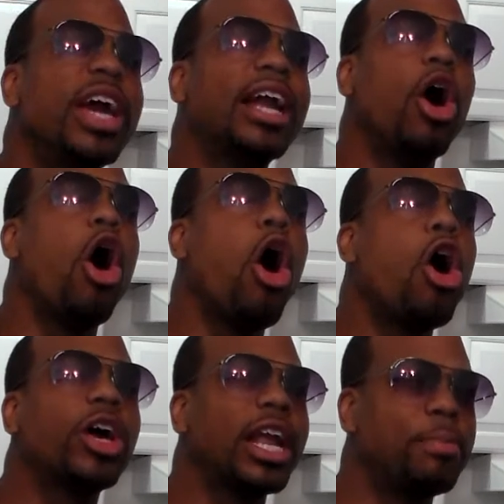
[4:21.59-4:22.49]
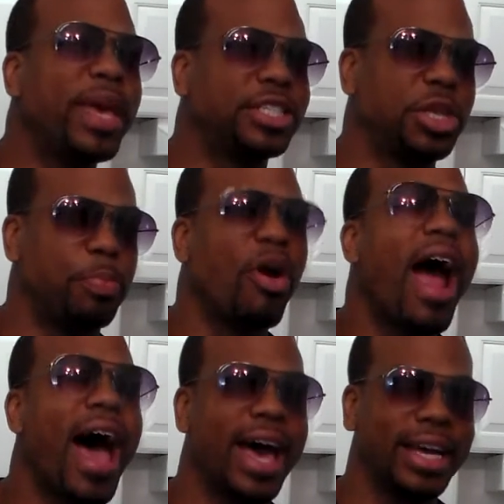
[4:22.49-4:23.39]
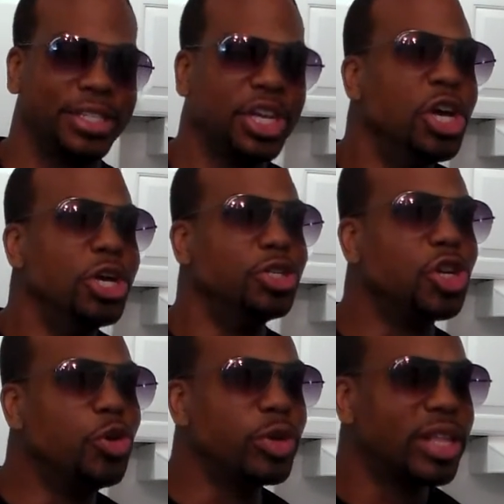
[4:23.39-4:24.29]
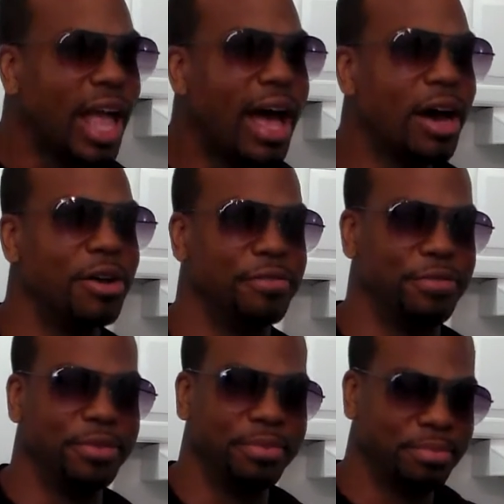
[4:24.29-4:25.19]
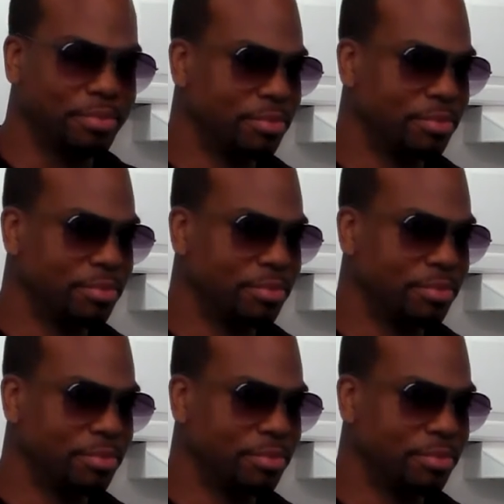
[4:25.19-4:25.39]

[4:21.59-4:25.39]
And we all got a big surprise. Dude Love.